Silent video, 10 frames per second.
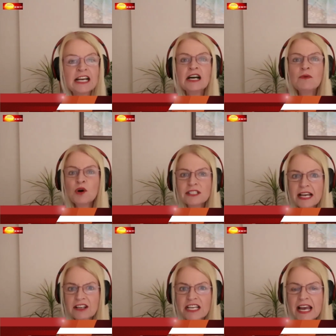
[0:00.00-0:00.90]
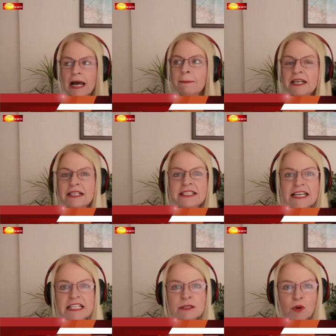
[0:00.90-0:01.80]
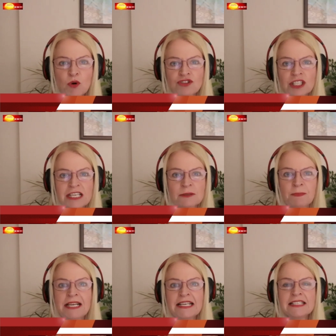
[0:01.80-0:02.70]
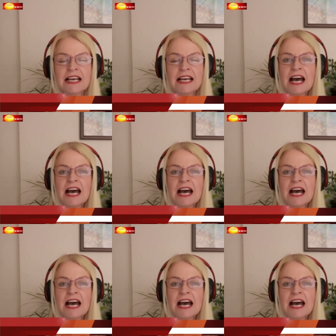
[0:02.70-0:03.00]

And what's actually happened is Portuguese police